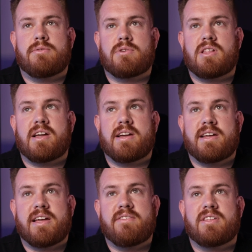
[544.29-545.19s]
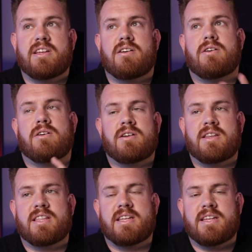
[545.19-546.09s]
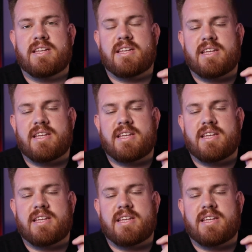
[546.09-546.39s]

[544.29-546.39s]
rely heavily on the